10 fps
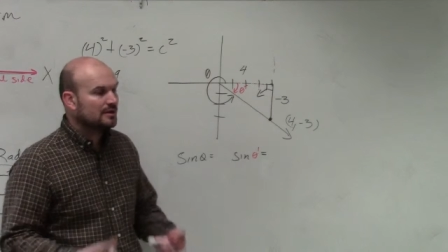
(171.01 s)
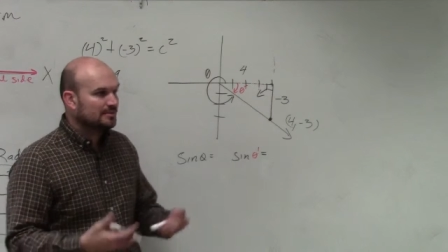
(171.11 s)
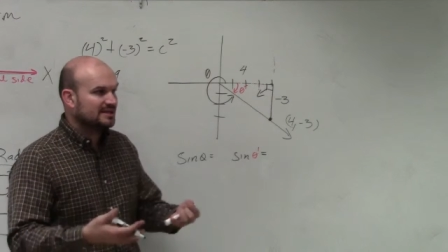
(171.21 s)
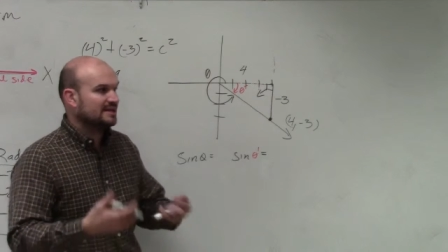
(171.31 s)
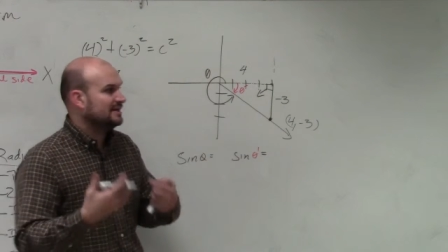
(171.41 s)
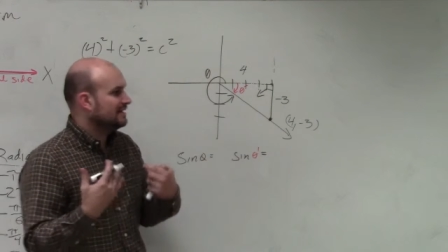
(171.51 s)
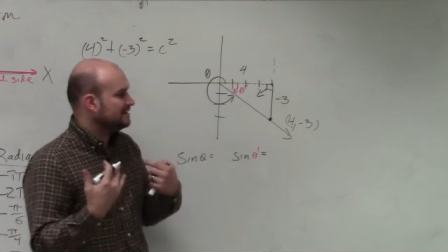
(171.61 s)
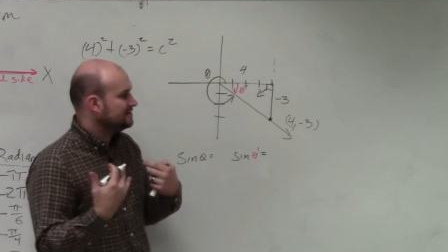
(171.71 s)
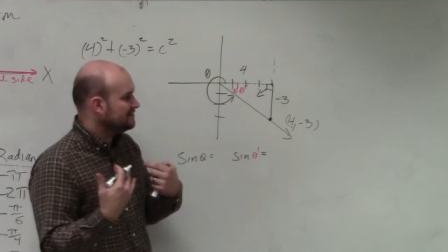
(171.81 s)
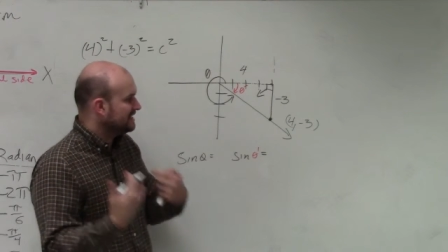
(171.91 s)
But the,
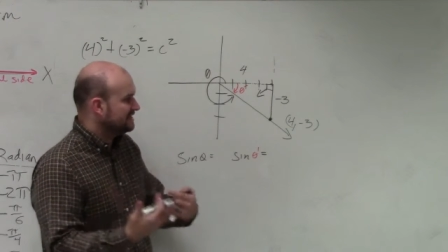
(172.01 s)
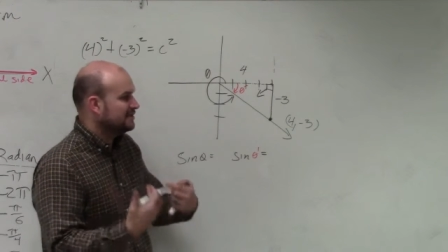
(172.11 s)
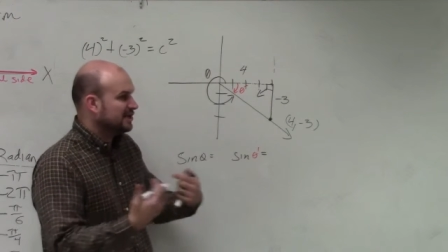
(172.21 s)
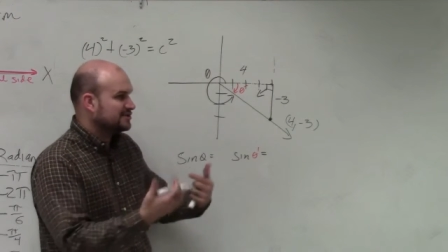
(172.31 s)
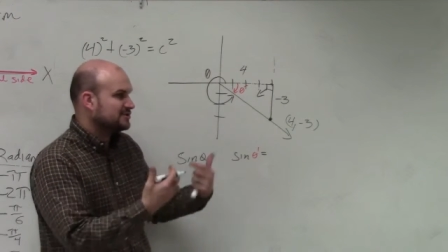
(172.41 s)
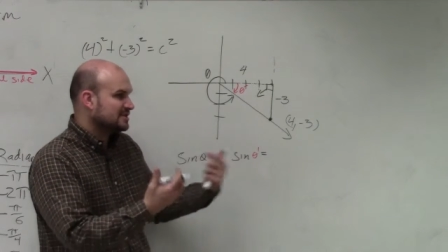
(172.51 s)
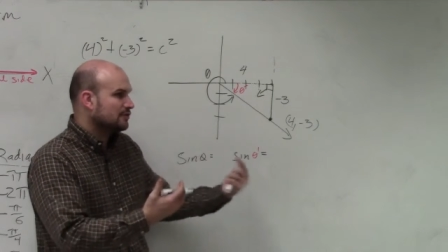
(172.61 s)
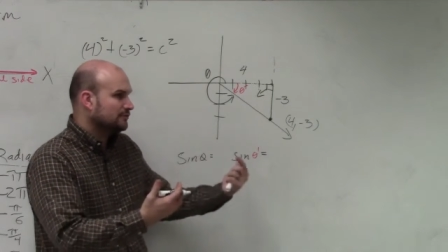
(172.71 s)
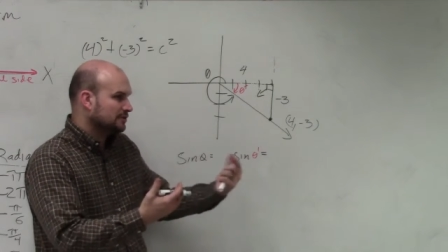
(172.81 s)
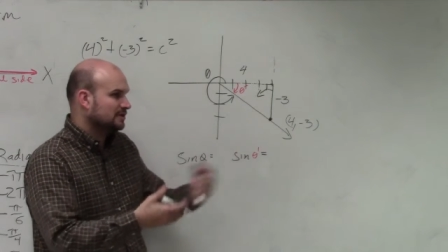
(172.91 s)
to get the answer, it's
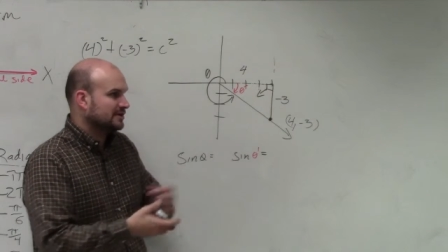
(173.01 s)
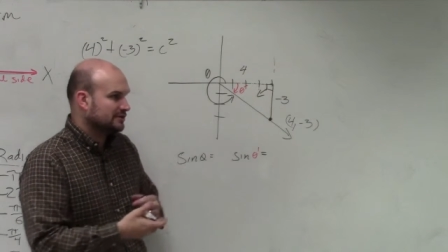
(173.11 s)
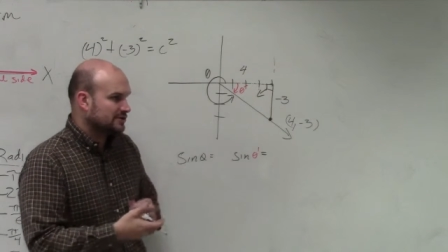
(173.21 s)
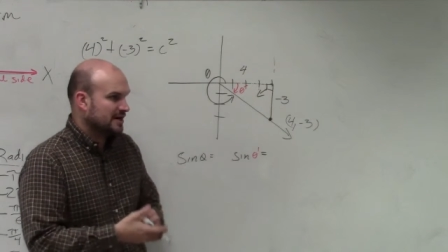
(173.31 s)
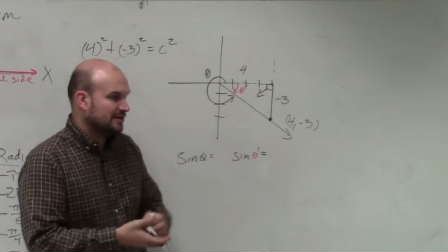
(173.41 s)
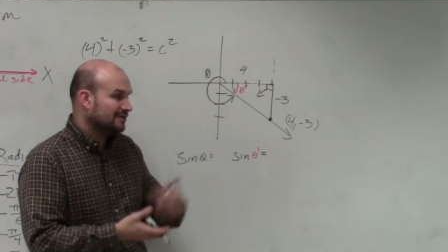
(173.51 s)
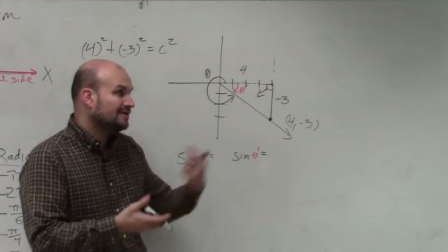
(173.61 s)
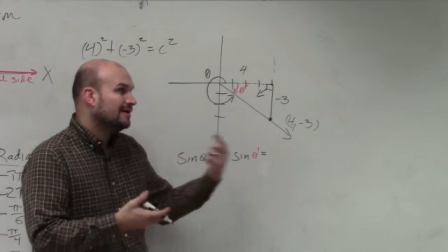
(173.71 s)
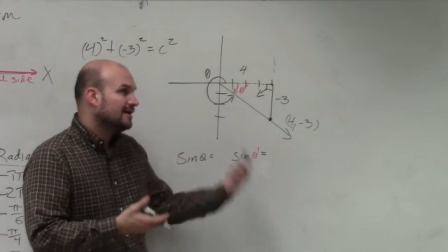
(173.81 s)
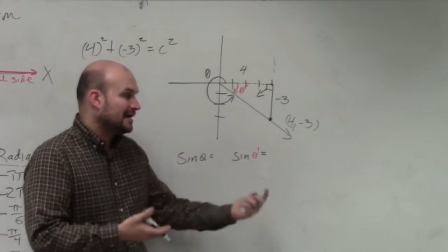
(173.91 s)
helpful to look at the triangle.
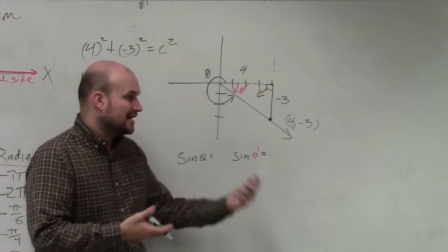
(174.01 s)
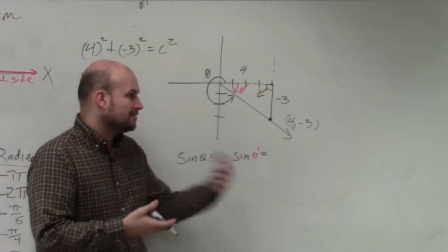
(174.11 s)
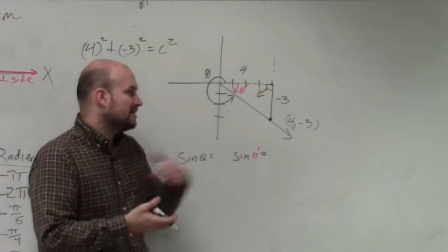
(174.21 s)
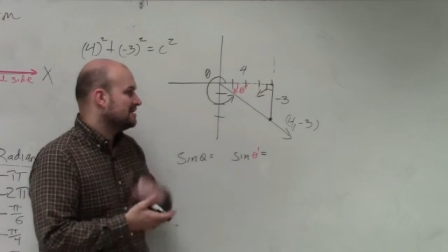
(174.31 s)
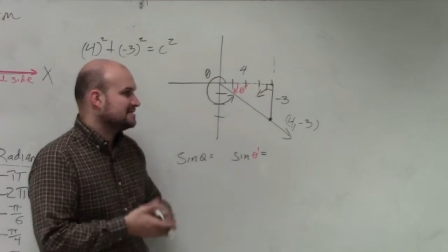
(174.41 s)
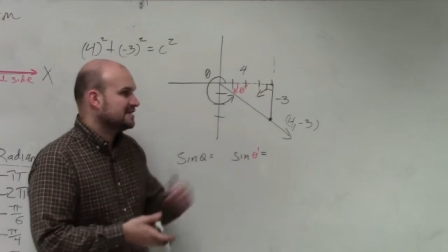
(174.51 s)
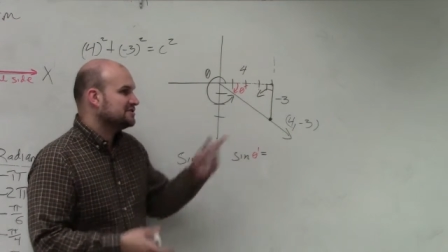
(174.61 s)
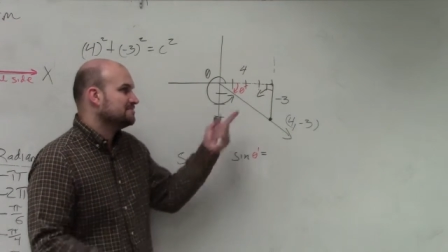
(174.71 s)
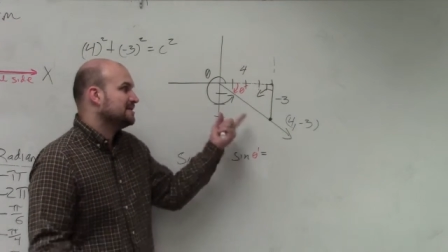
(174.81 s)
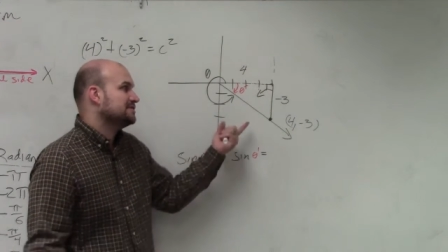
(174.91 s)
And I could probably say
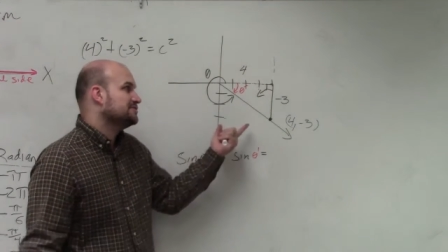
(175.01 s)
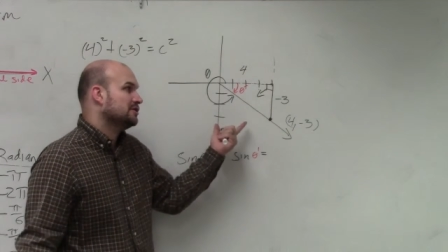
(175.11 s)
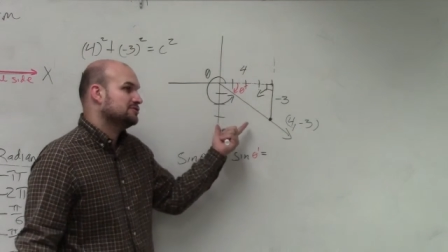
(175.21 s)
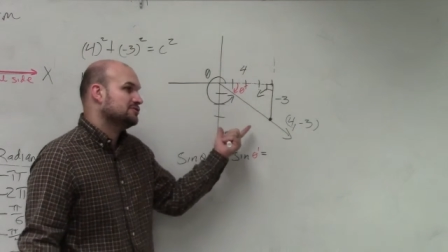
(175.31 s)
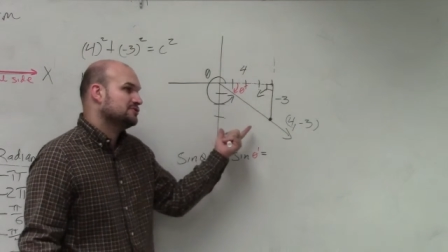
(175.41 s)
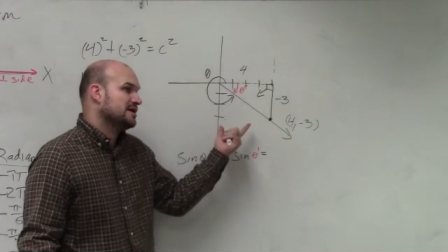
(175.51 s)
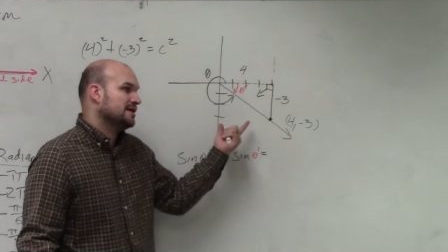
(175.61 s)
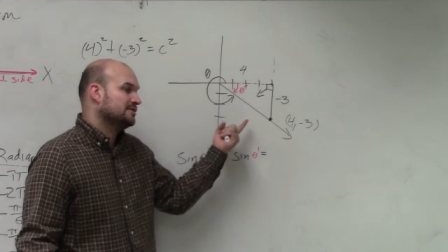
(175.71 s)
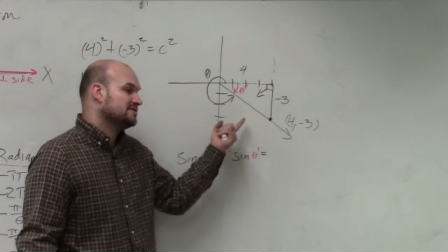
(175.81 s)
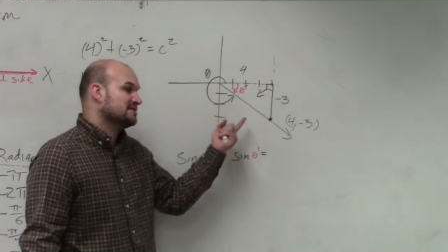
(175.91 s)
just because you don't do the
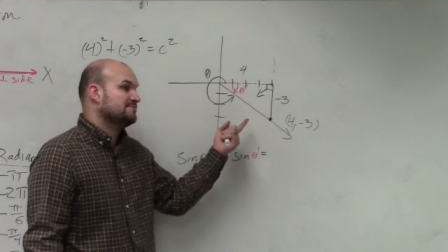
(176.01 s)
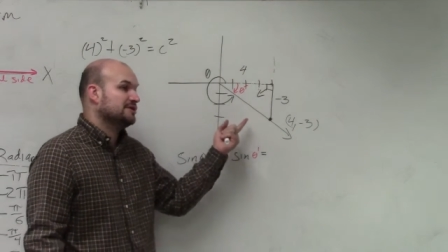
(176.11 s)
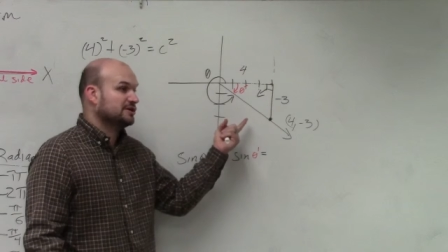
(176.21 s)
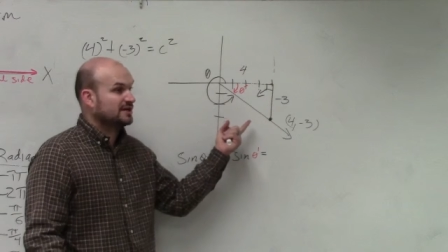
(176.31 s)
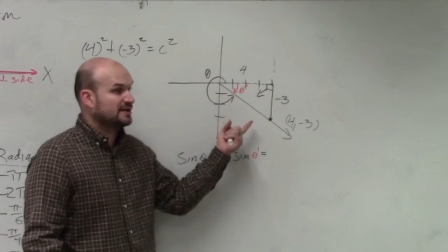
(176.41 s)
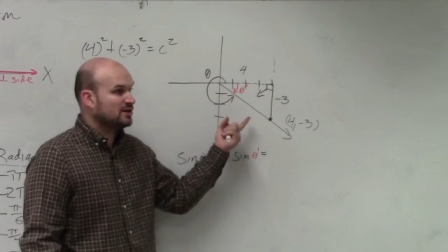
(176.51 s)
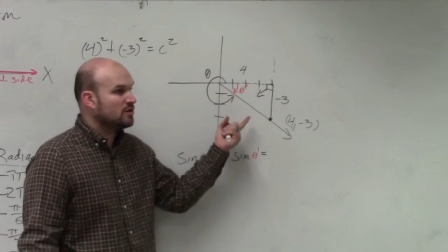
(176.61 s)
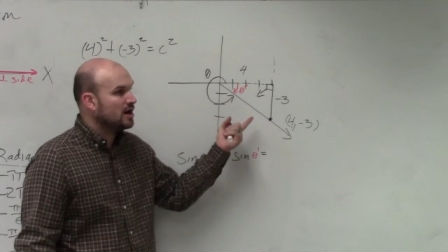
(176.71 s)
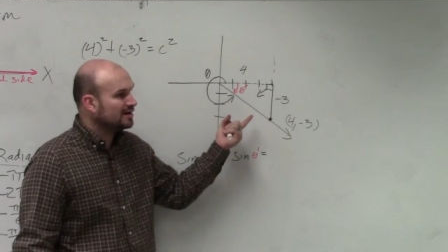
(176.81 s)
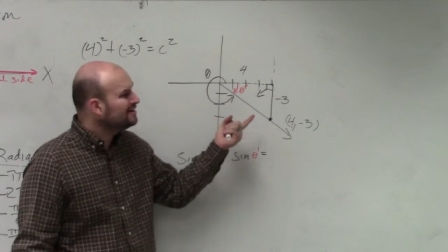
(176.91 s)
triangle doesn't mean you're going to get it
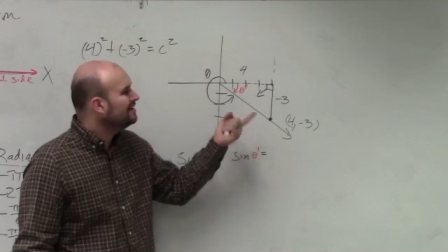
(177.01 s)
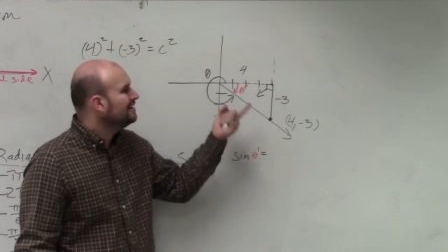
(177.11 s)
wrong.